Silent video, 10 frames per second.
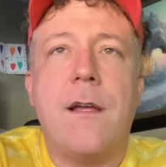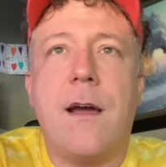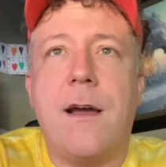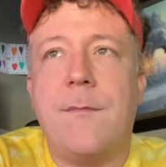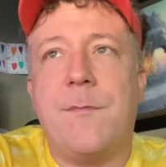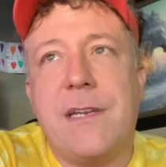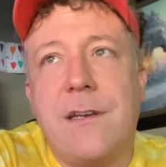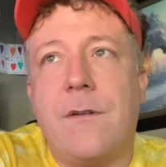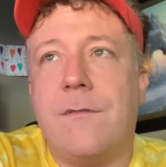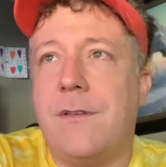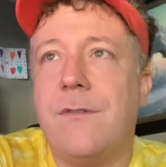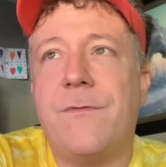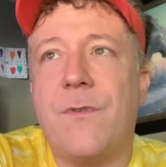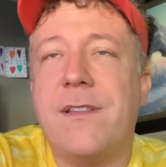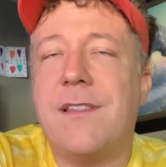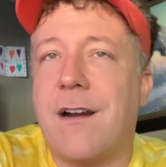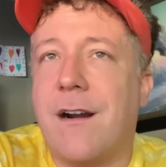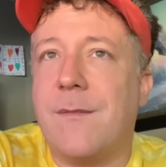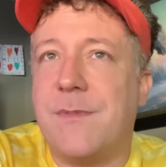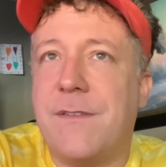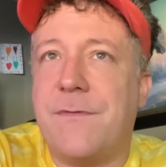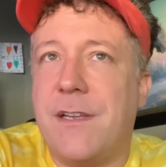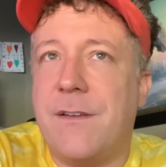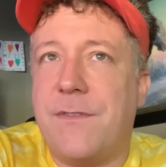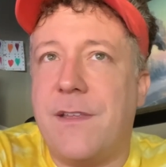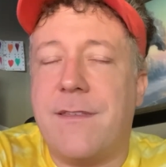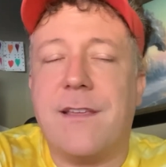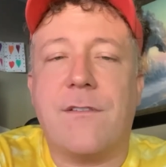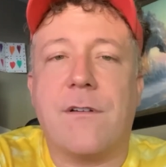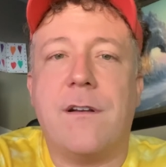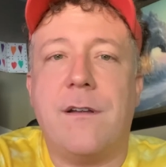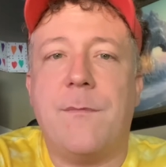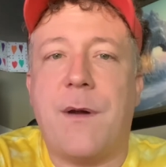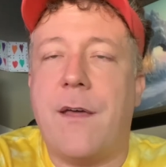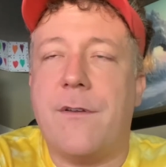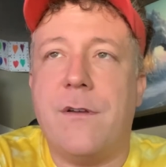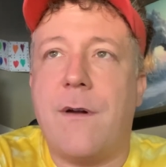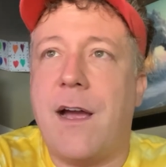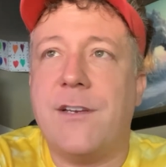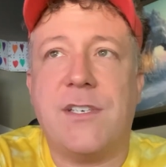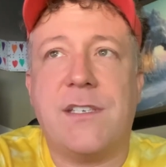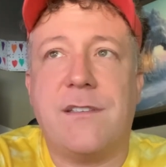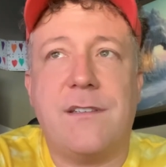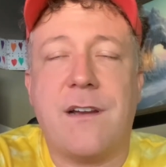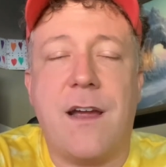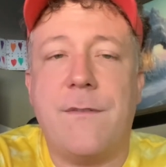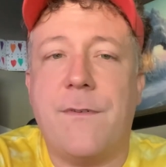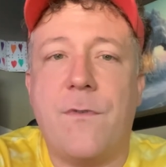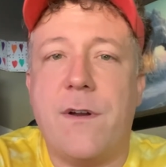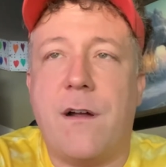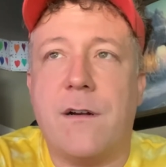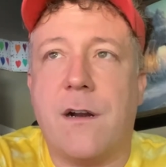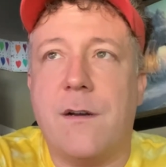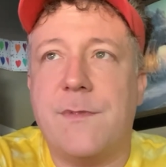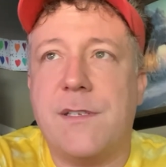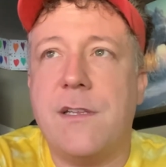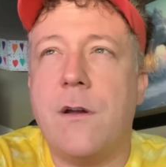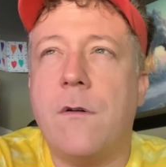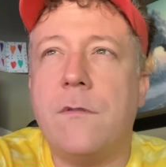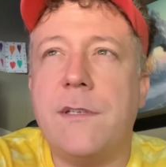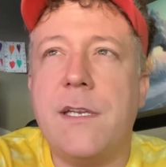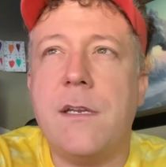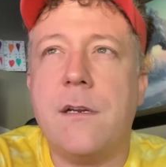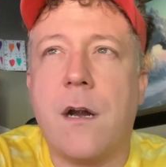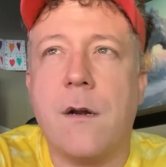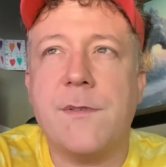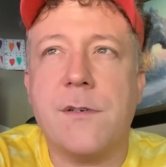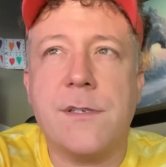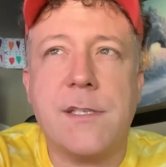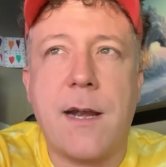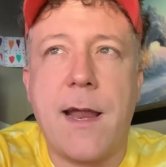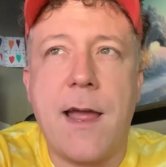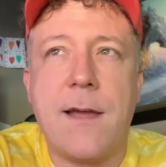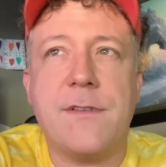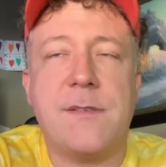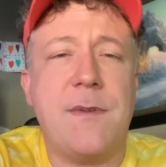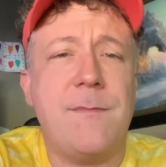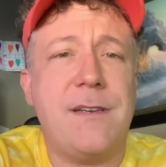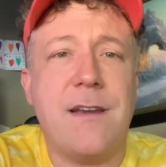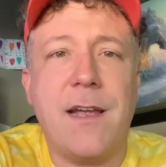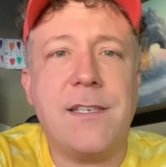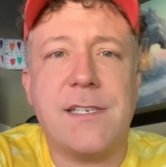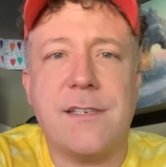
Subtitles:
But you avoid the carbs if you think they're going to bother you. I just kind of avoid all carbs. The only carb source that I have is maybe nuts.